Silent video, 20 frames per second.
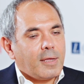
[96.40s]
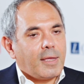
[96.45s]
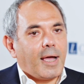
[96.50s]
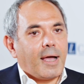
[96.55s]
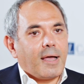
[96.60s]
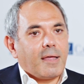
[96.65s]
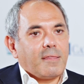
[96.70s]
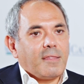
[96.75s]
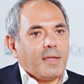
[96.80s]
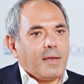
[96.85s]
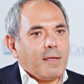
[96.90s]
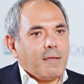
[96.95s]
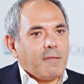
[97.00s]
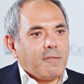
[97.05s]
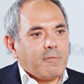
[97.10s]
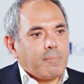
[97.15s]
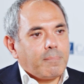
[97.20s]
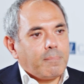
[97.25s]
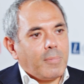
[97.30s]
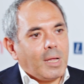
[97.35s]
Yeah, there
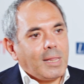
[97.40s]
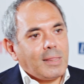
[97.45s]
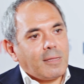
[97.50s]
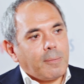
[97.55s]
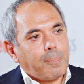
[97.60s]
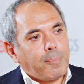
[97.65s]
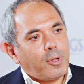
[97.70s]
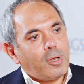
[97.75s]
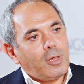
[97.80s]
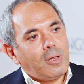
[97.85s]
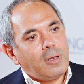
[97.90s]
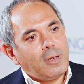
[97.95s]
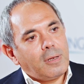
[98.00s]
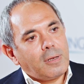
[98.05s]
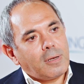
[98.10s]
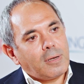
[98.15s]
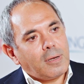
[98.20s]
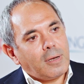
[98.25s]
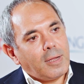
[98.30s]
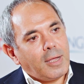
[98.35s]
is
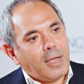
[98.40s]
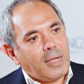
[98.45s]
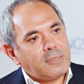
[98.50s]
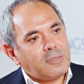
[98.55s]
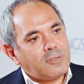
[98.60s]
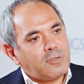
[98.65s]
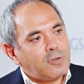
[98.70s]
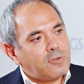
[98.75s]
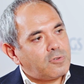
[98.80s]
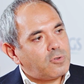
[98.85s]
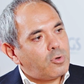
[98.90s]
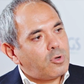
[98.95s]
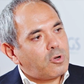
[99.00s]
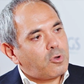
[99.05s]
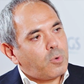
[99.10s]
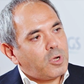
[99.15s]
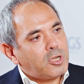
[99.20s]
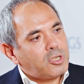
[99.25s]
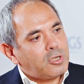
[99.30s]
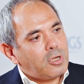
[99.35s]
multiple answers to your
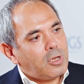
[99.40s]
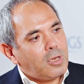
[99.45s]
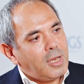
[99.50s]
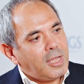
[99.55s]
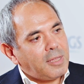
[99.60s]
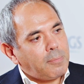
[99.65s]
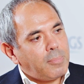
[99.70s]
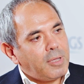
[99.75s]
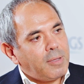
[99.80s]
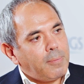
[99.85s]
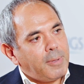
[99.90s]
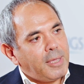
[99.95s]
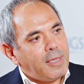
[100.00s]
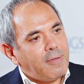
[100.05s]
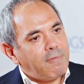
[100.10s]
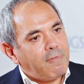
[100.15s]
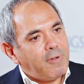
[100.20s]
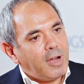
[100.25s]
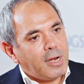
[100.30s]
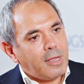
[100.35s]
question. Let me be
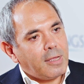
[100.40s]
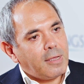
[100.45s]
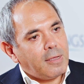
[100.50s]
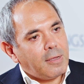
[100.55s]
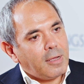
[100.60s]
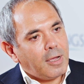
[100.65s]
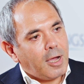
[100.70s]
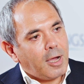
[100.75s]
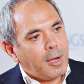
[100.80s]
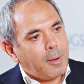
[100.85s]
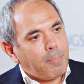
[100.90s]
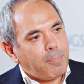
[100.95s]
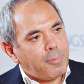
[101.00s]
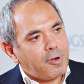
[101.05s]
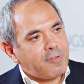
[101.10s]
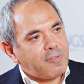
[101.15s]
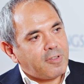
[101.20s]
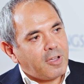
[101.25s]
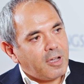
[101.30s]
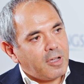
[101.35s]
very
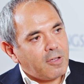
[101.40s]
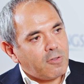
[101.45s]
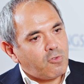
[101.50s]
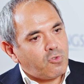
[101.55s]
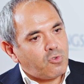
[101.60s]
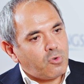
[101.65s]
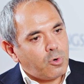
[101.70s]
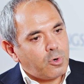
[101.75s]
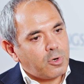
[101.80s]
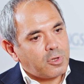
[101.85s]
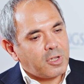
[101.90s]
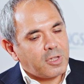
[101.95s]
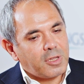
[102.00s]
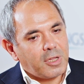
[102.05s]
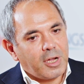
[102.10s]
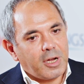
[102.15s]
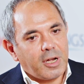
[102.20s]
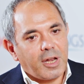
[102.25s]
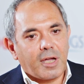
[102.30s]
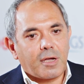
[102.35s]
precise, short, and
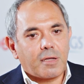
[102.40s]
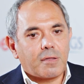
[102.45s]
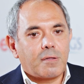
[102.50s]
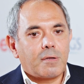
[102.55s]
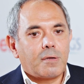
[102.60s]
direct.